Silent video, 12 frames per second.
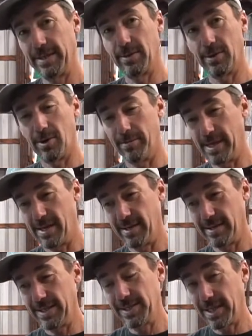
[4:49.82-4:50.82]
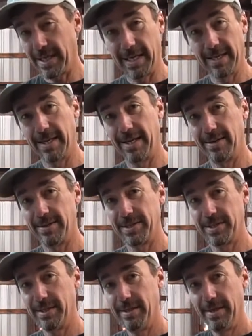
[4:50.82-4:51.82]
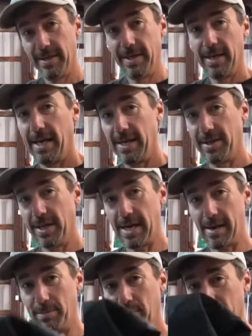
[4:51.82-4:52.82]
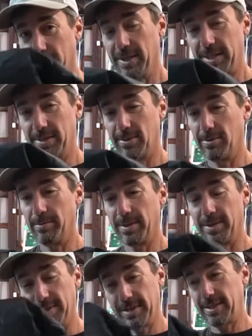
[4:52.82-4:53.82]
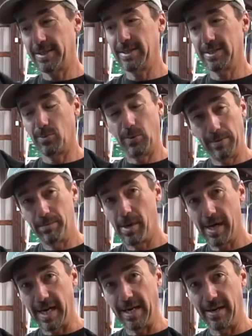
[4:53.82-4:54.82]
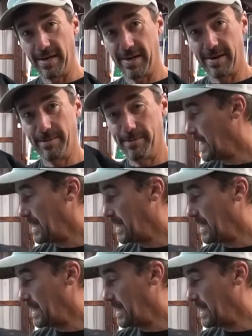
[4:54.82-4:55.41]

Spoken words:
all my insulating layers, and then I put this on because this is a wind breaking layer,